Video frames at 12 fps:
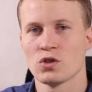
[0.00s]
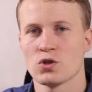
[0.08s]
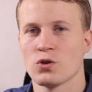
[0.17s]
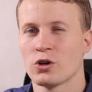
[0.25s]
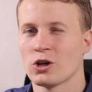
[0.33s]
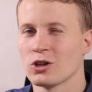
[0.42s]

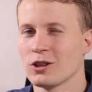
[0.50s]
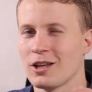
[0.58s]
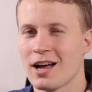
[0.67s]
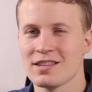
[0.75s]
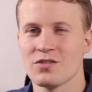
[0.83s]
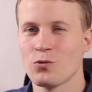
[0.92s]
So there are
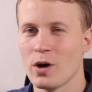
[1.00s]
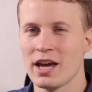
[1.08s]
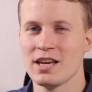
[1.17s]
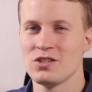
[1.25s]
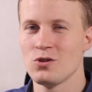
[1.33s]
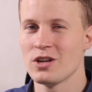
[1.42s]
lots of
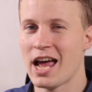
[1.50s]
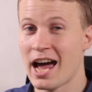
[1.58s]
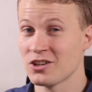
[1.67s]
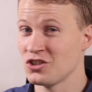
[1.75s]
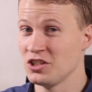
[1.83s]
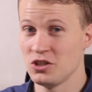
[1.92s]
ways you can
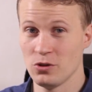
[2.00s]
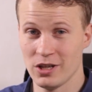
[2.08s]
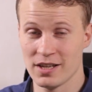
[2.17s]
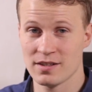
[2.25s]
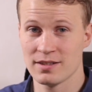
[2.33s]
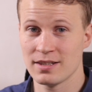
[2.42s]
actually do
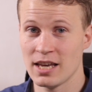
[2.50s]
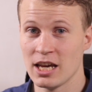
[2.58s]
this.